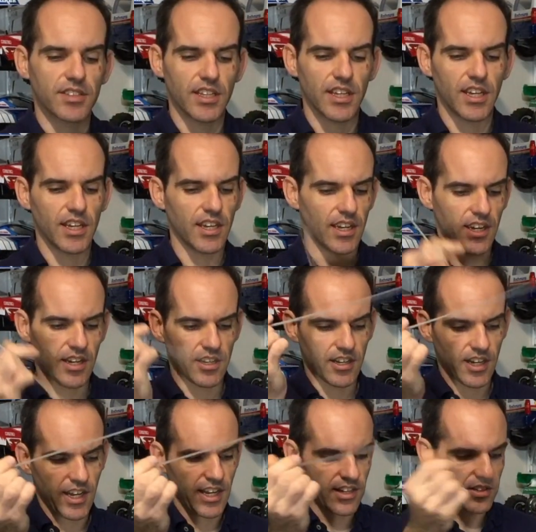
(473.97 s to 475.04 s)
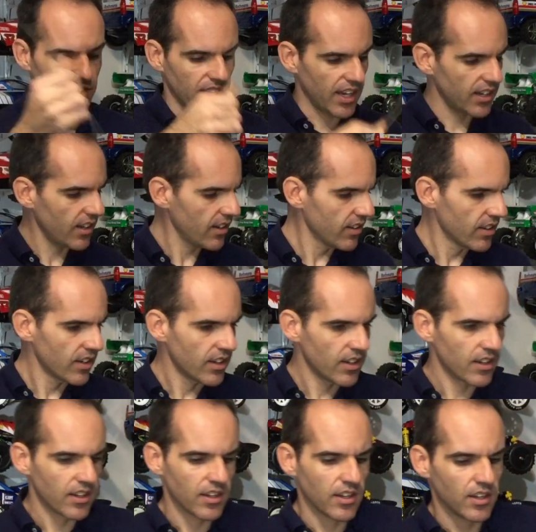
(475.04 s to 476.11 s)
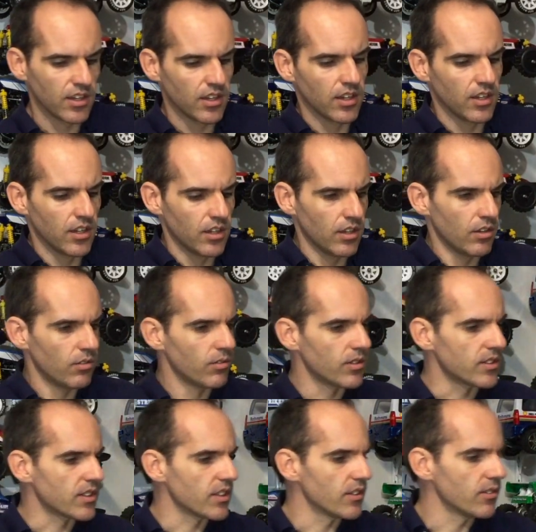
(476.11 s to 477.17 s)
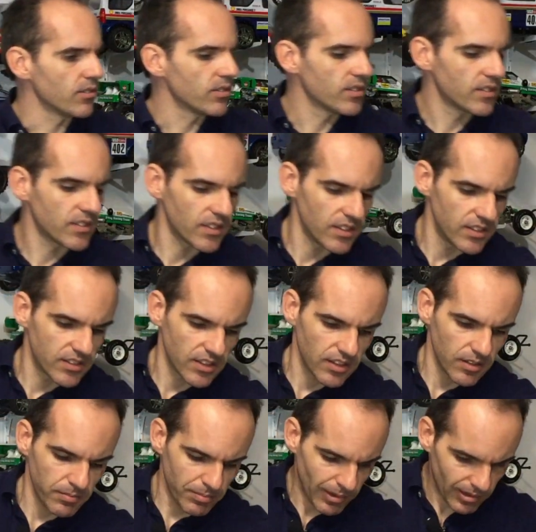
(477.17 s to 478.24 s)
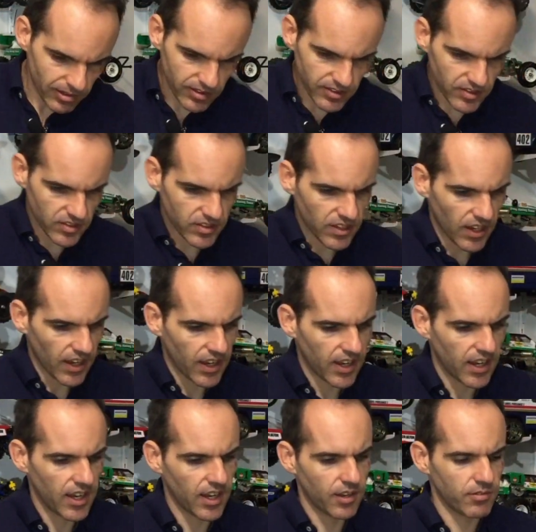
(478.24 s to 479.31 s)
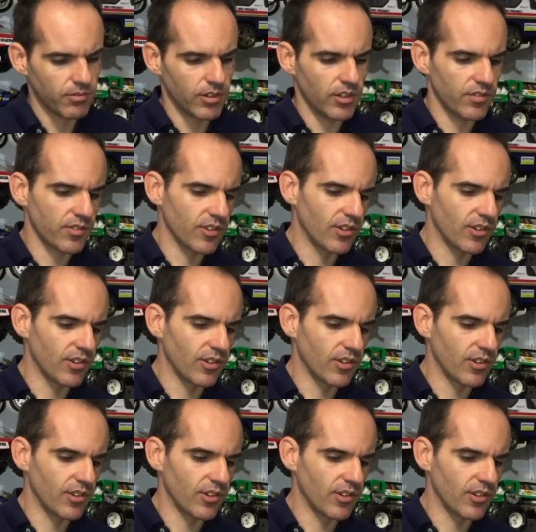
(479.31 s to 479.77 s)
there and an antenna. What else is in the box? We've